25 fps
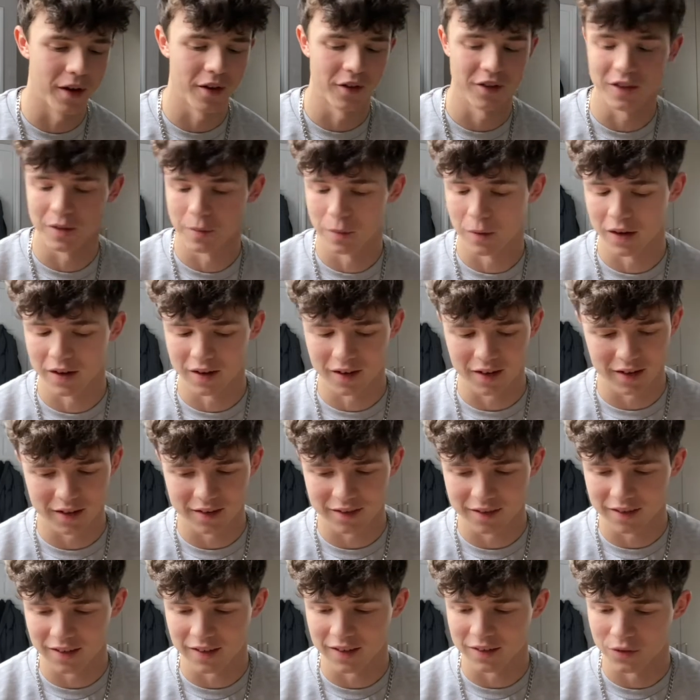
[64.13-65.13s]
them. I
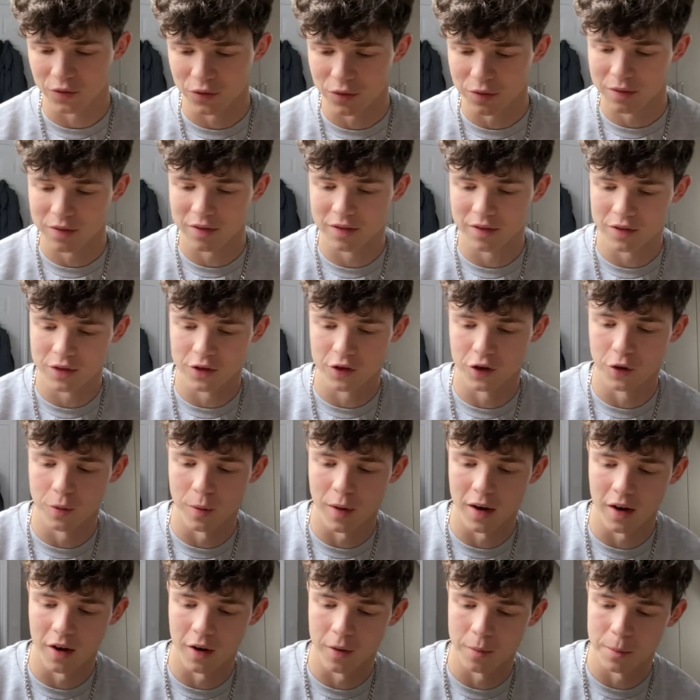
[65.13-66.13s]
do
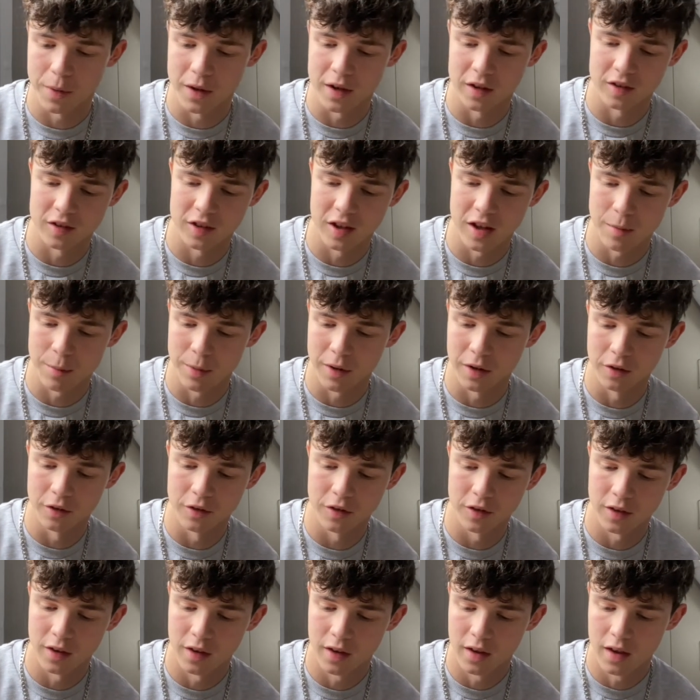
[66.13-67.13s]
my own PC builds,
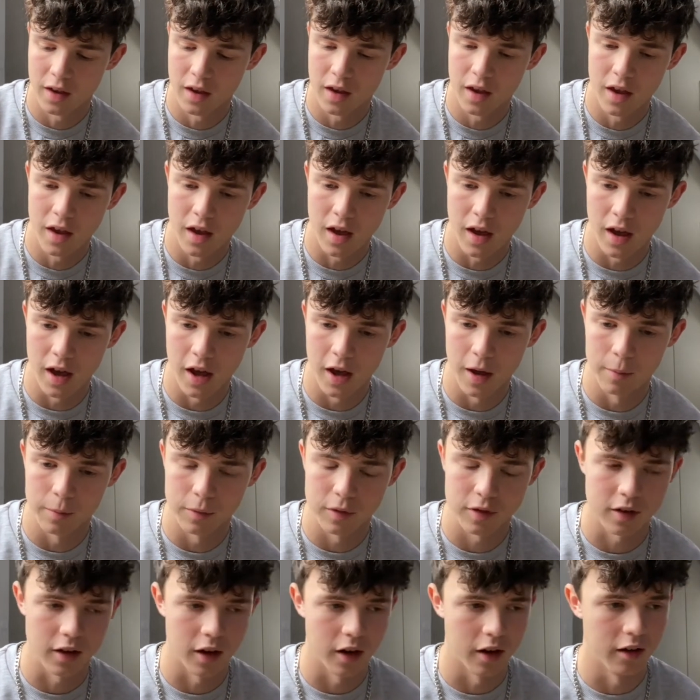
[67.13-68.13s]

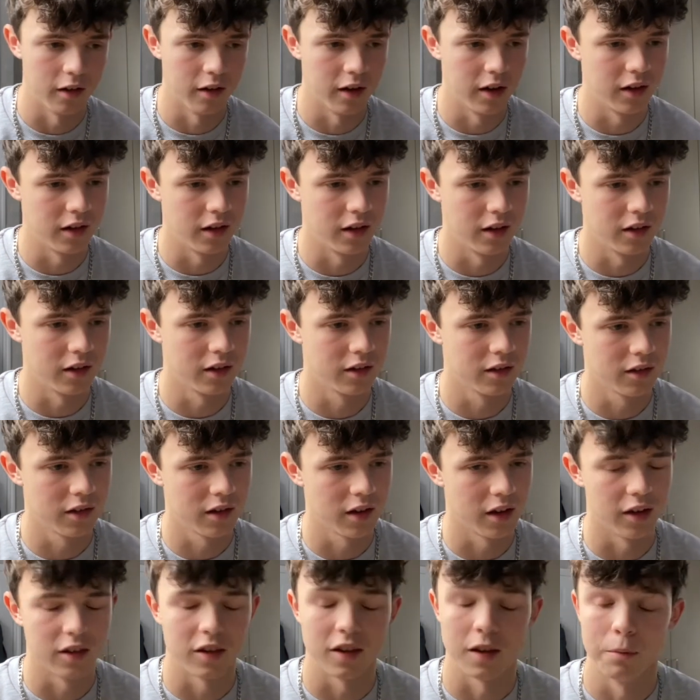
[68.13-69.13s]
so
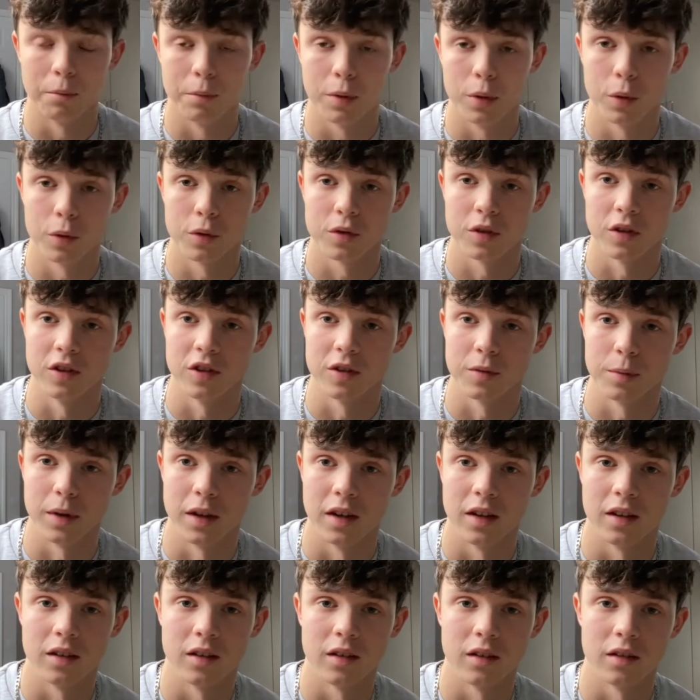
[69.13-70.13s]
it's important to me,
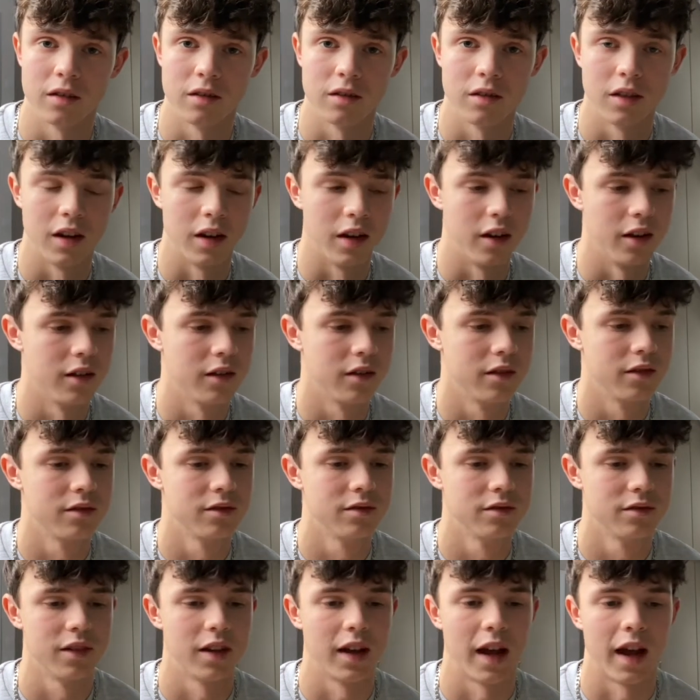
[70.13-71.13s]
you know,
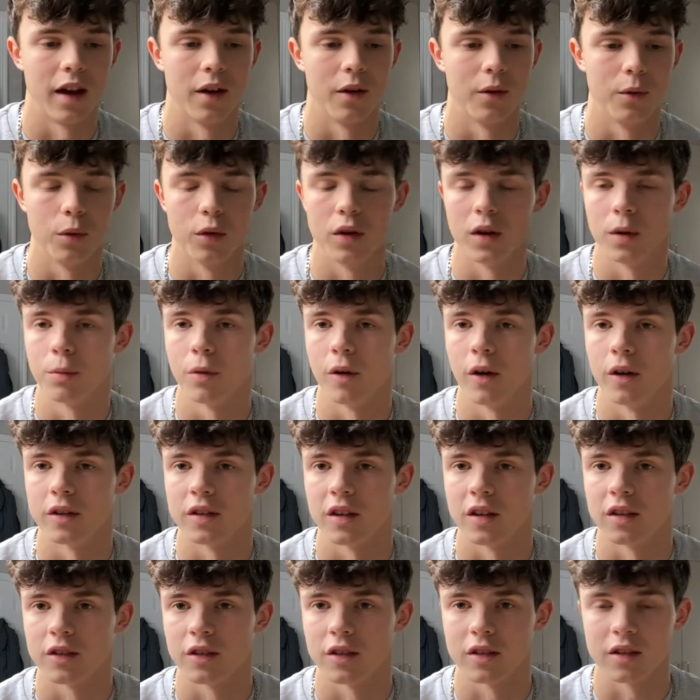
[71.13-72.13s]
what a
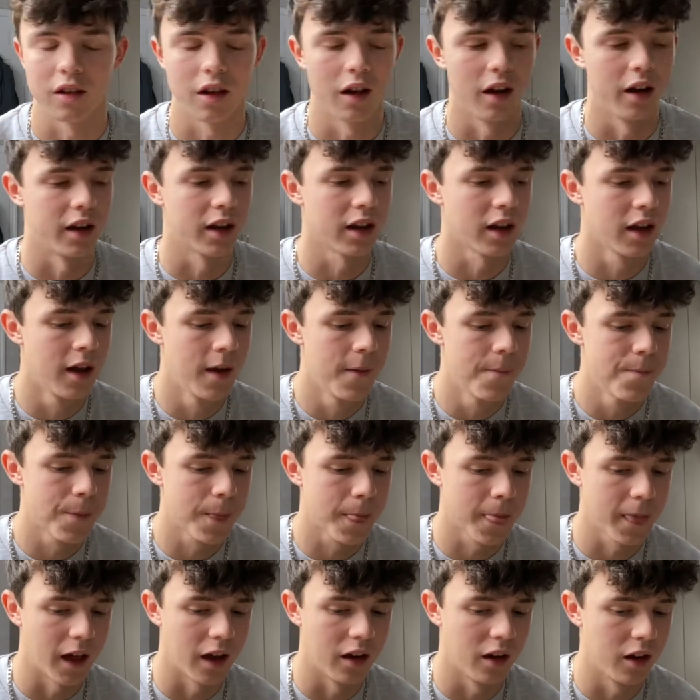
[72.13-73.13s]
processor's like.
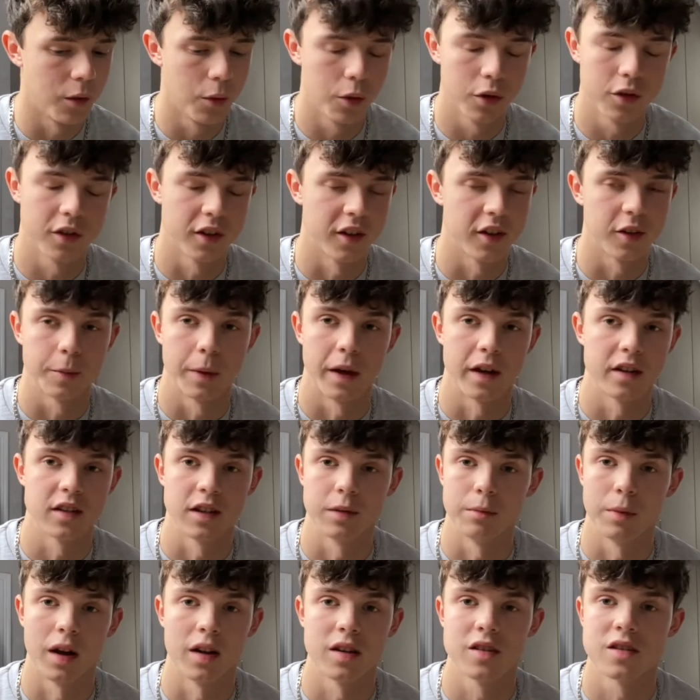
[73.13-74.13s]
And I wasn't expecting
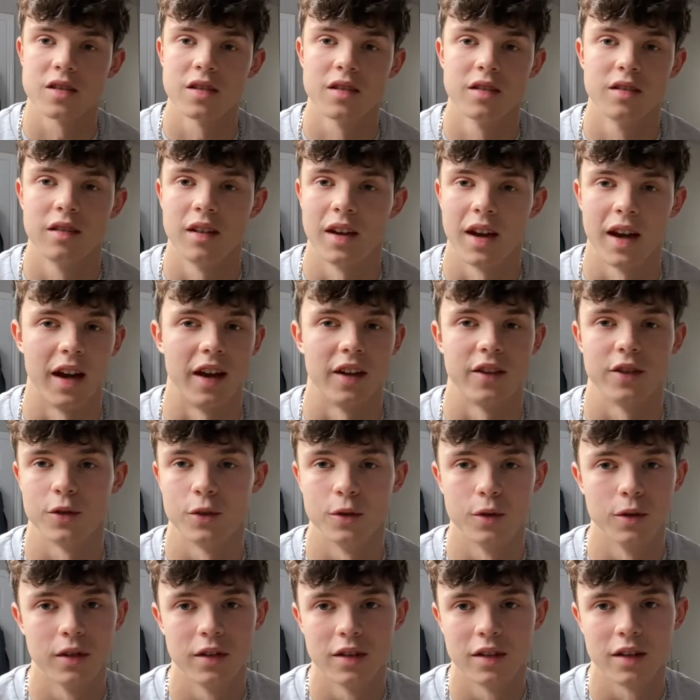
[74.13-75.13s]
much at all
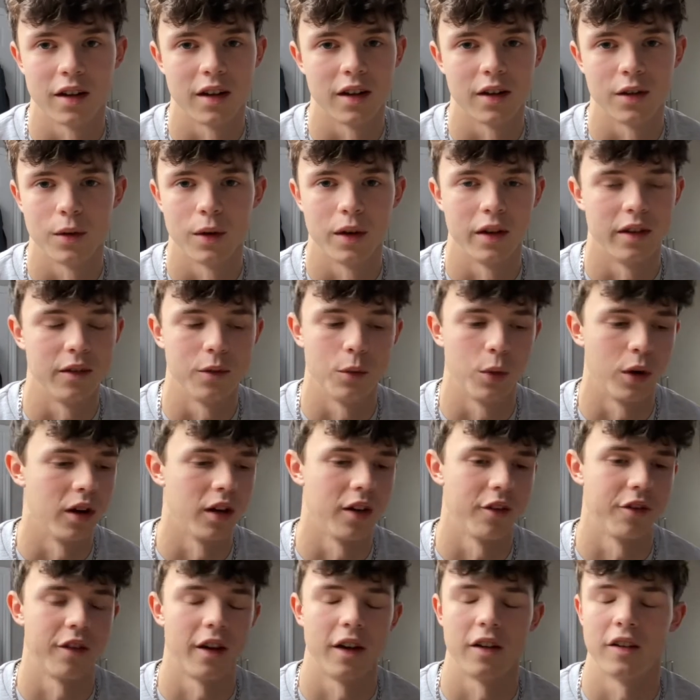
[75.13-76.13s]
when I
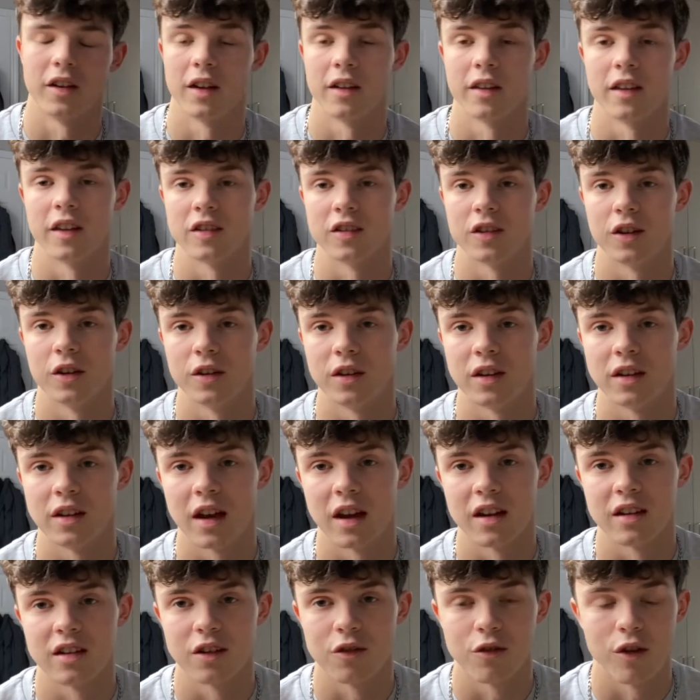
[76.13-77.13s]
found out there's no
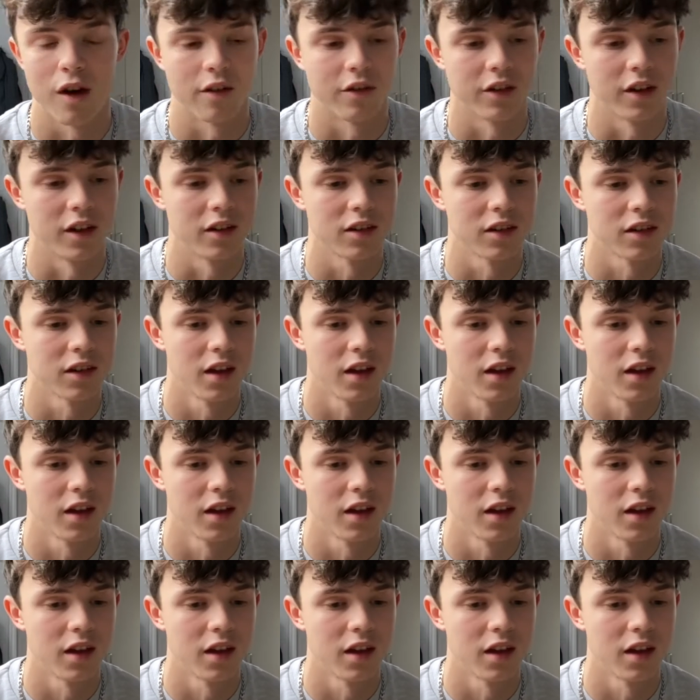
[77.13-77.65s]
dedicated graphics